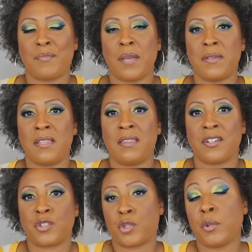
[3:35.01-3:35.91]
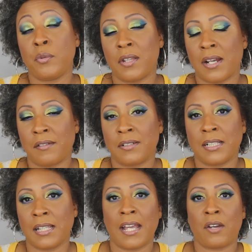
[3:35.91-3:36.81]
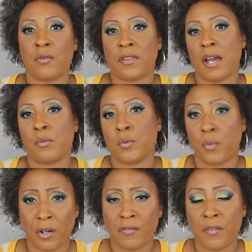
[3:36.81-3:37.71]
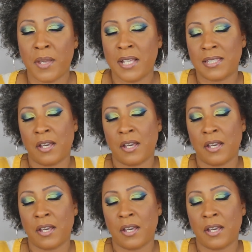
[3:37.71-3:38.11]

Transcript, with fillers: maybe there's two that I really like or that would work for me.